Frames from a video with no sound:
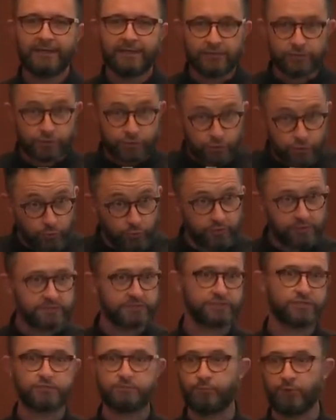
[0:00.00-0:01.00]
The students
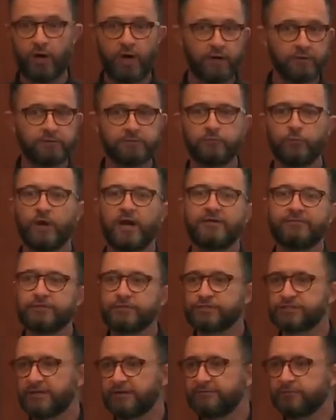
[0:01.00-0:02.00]
just brought whatever
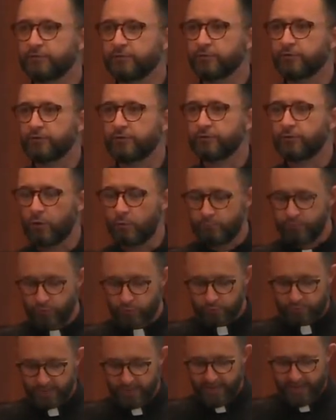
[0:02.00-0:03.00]
shovel or, or
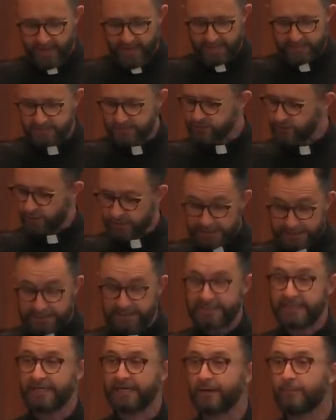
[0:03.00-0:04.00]
broom they had and started
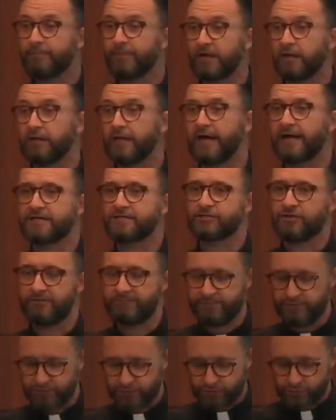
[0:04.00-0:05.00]
cleaning up the glass
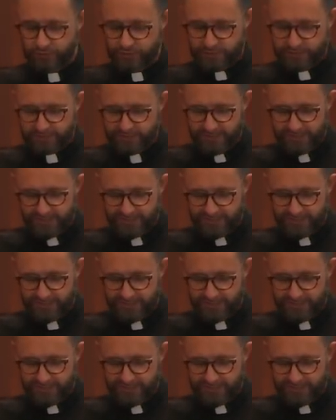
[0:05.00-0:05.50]
off the streets.